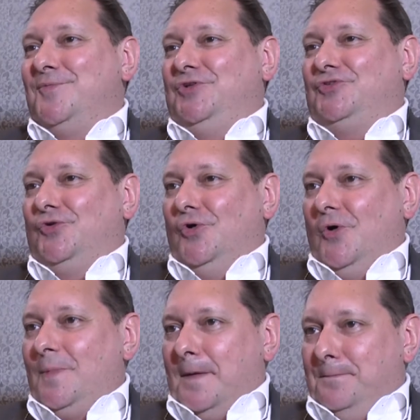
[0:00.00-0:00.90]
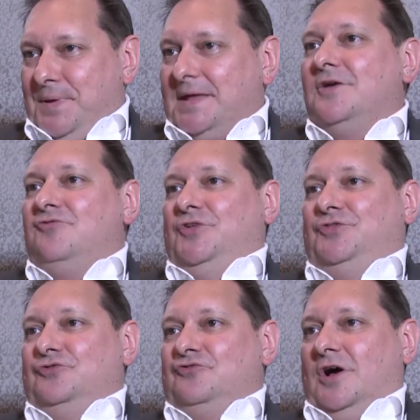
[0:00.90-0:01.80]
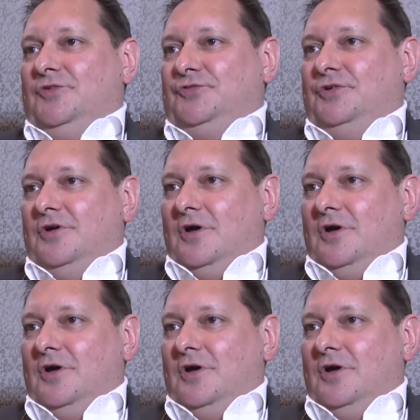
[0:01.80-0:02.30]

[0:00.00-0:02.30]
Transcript: we saw big increases in trust